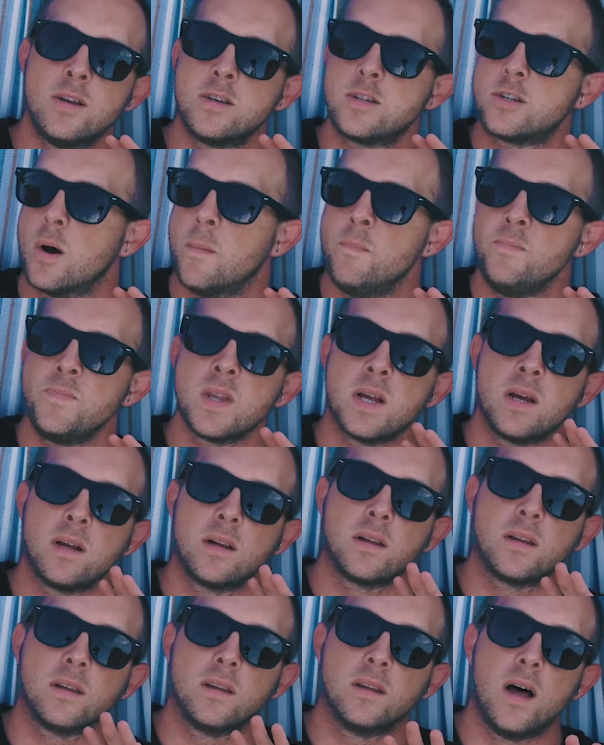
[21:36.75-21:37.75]
So
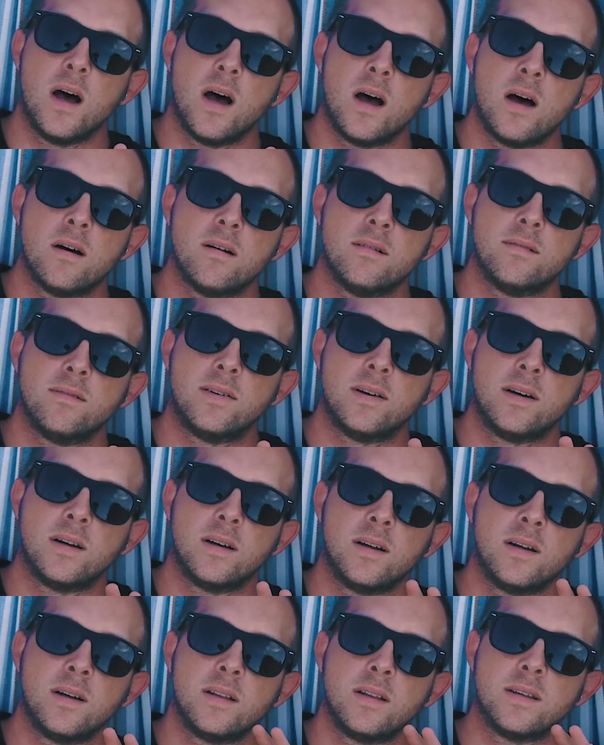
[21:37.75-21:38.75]
love
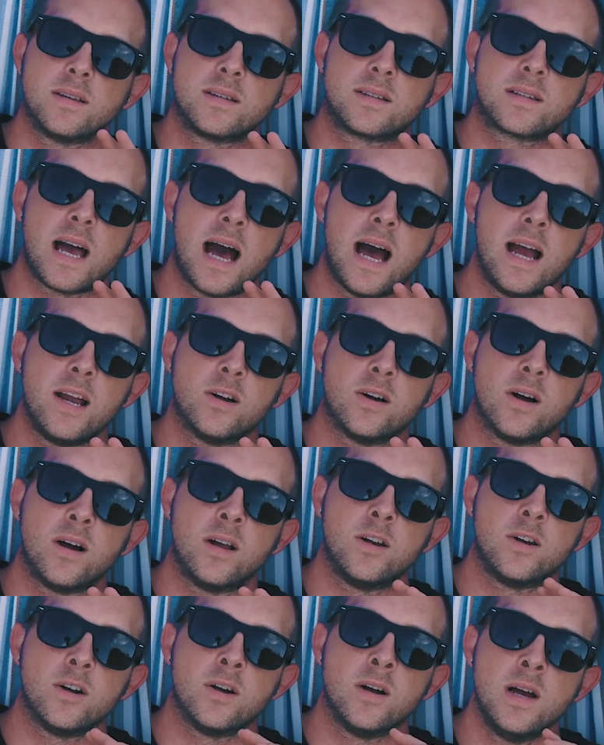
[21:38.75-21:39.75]
the sky you're
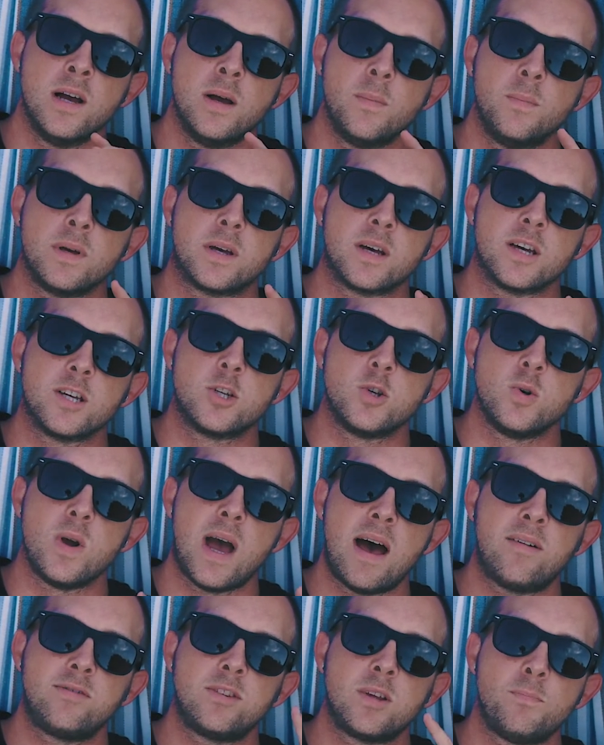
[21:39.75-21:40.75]
under, because you
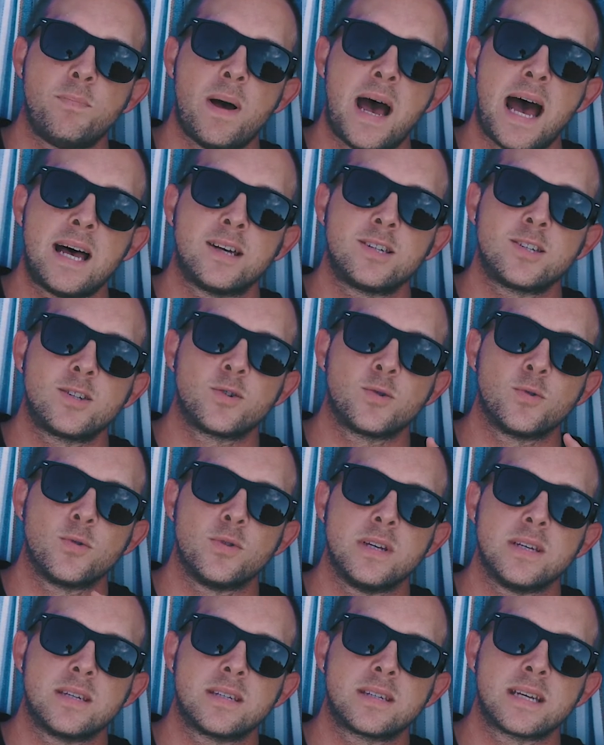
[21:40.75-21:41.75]
have to pass through
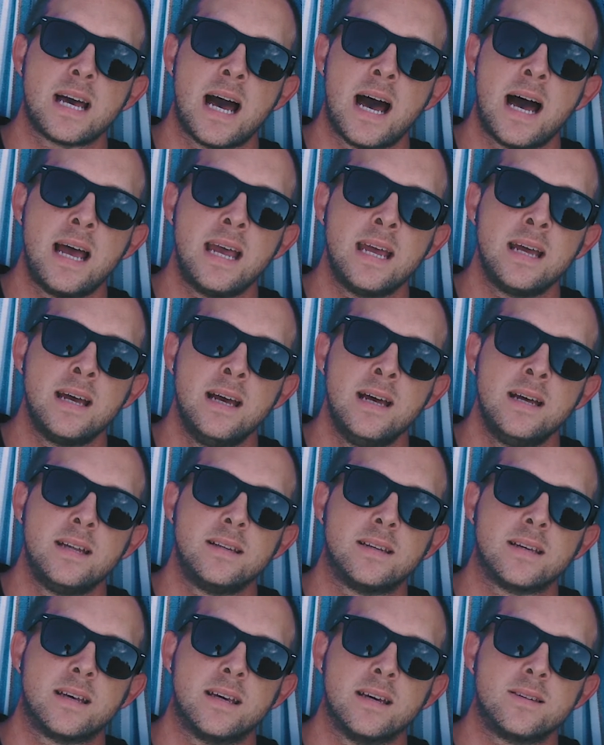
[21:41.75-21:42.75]
this sky
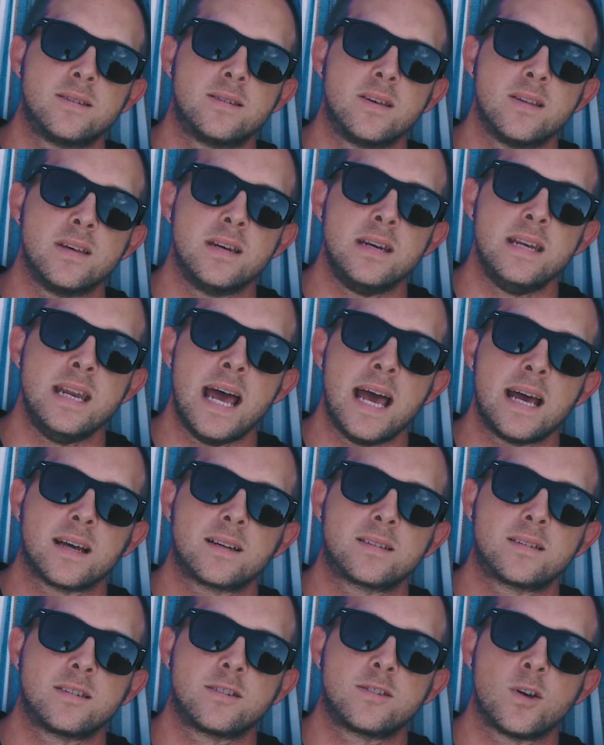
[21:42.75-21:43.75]
to get to the
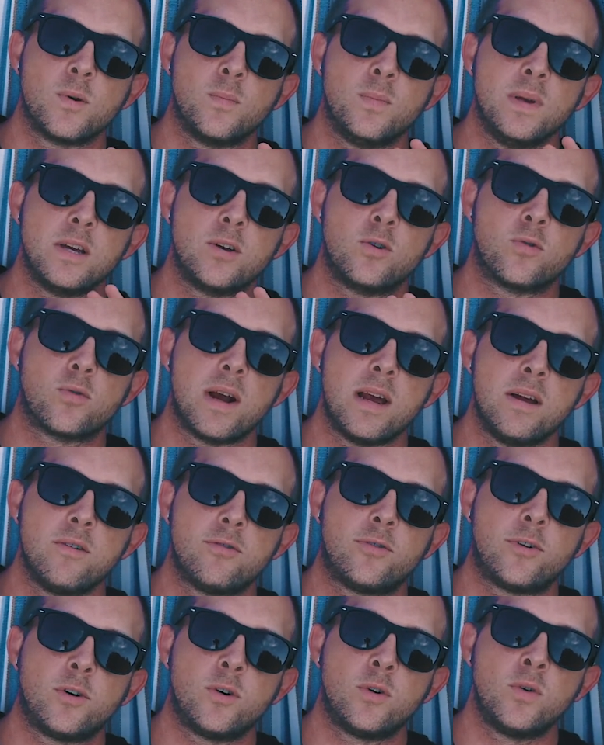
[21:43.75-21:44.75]
next. So be
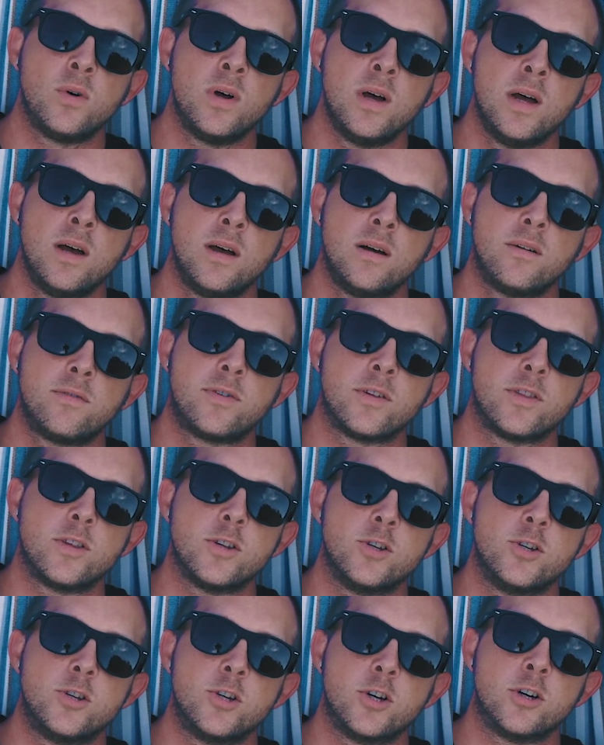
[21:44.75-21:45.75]
grateful for the
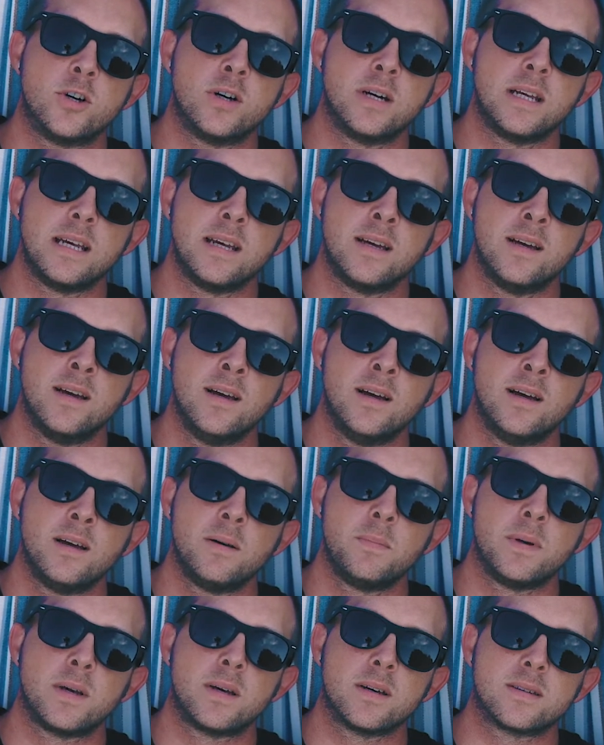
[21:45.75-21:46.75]
journey,
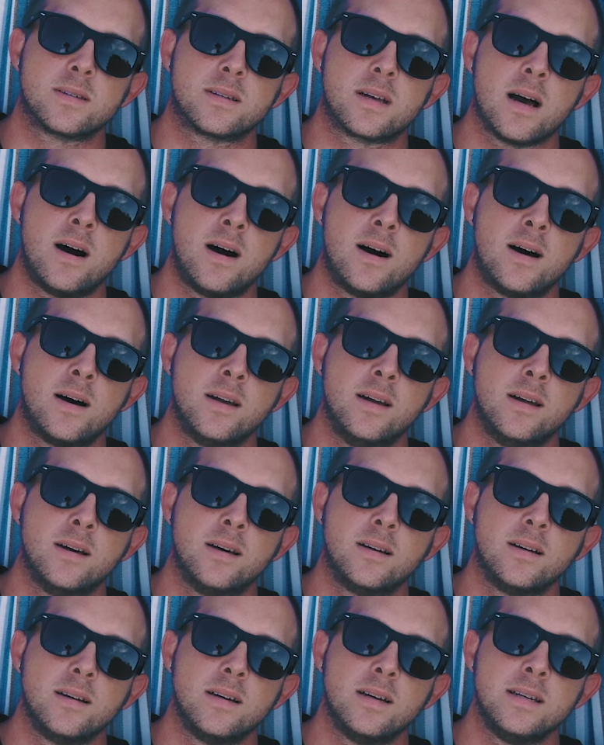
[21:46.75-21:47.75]
because God
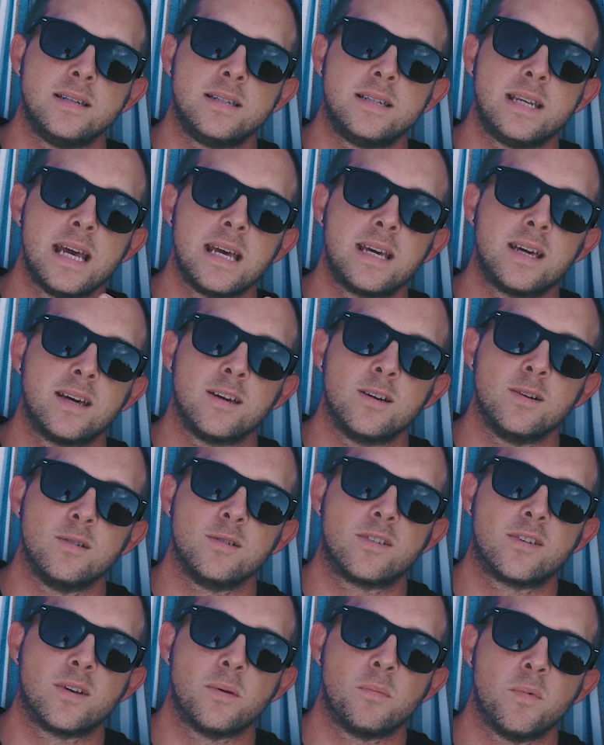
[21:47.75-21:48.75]
is taking you
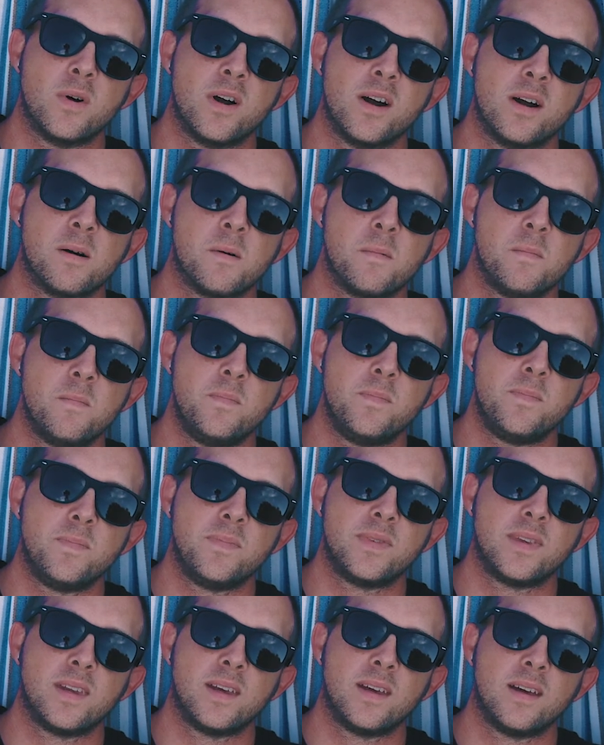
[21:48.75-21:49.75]
somewhere.
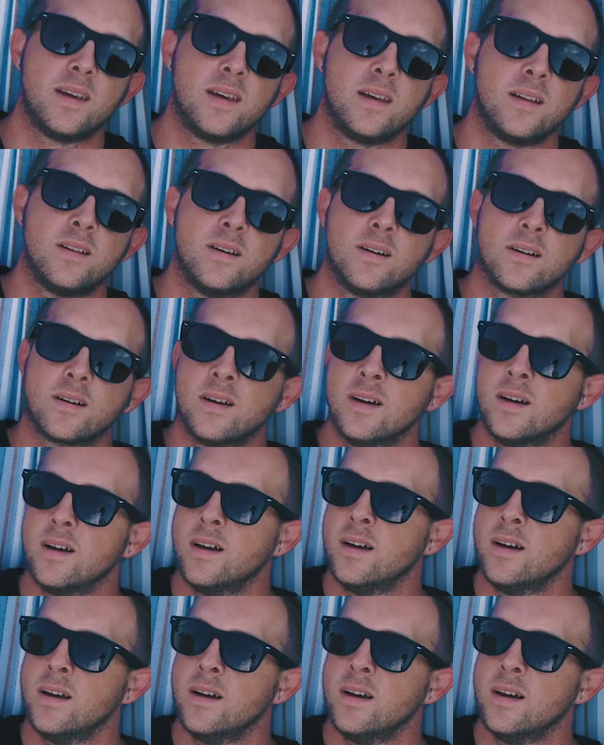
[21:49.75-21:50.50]
Look,